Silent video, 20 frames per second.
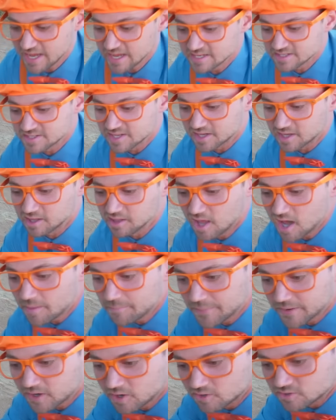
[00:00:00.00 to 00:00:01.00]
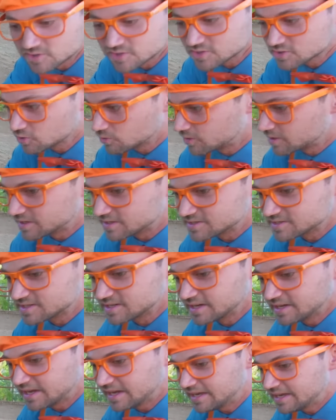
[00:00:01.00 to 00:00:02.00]
is a Galapagos tortoise,
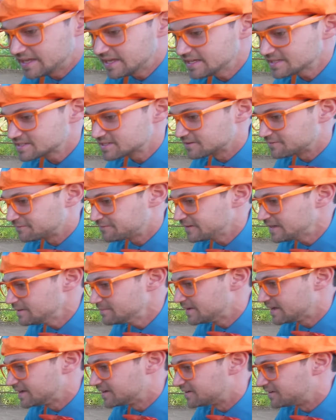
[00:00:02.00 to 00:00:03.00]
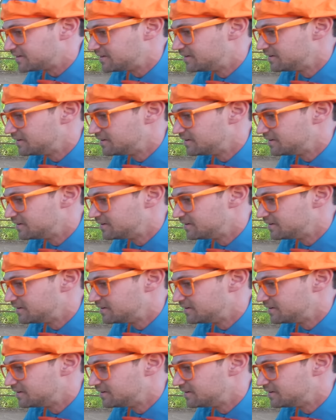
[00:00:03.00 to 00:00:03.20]
and it's a female.